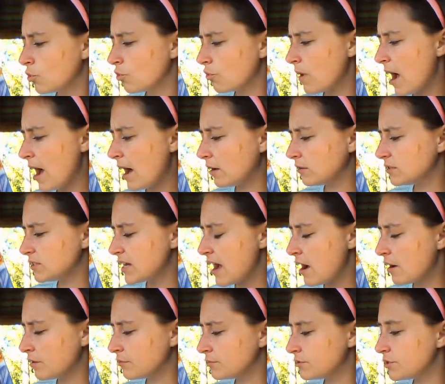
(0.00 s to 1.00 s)
Growled
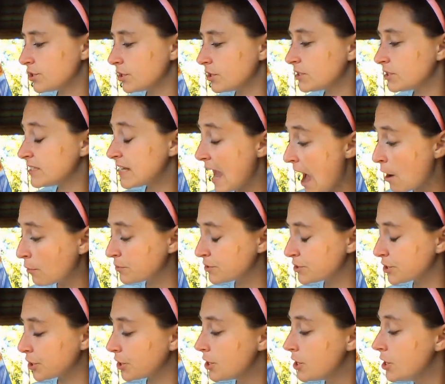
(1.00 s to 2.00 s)

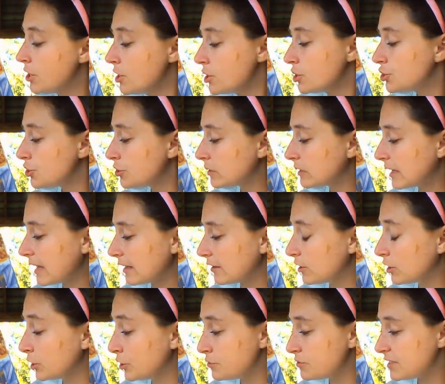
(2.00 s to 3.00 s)
Towser to
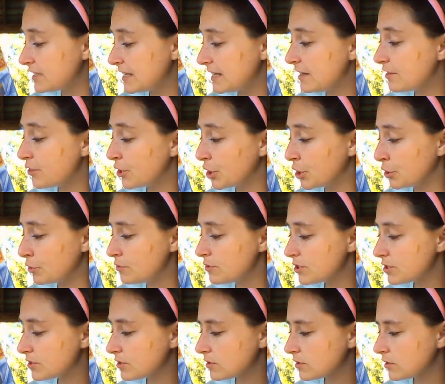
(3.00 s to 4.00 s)
Lucy the
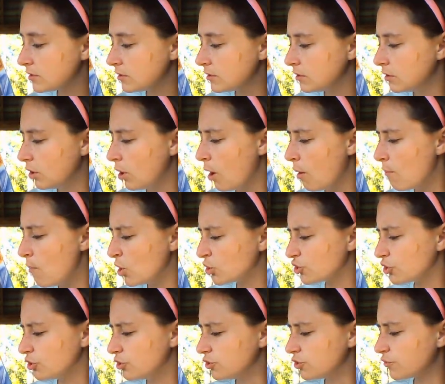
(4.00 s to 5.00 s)
goose. "A
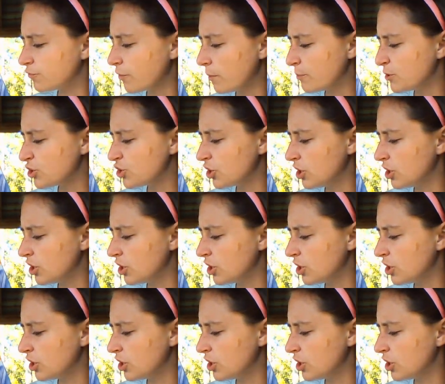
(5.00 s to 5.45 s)
message from the